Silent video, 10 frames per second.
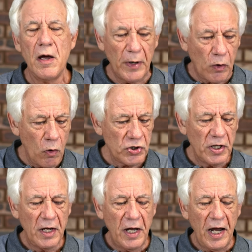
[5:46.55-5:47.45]
Because
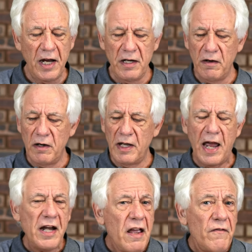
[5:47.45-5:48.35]
in
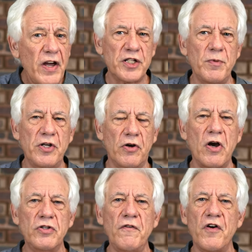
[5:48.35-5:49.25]
any investment, you're
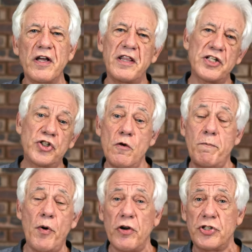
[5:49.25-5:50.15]
going to find there's two
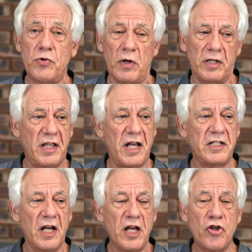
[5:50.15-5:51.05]
parts to it.
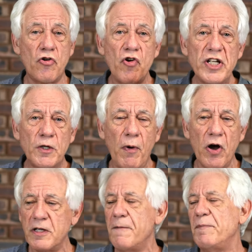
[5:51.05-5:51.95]
There's the risk
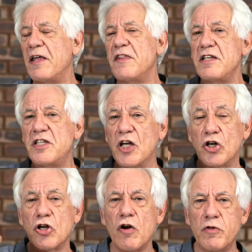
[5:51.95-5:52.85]
part and there's the
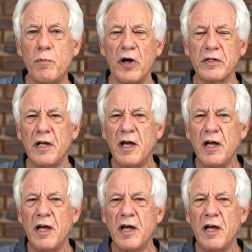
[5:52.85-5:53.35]
growth part.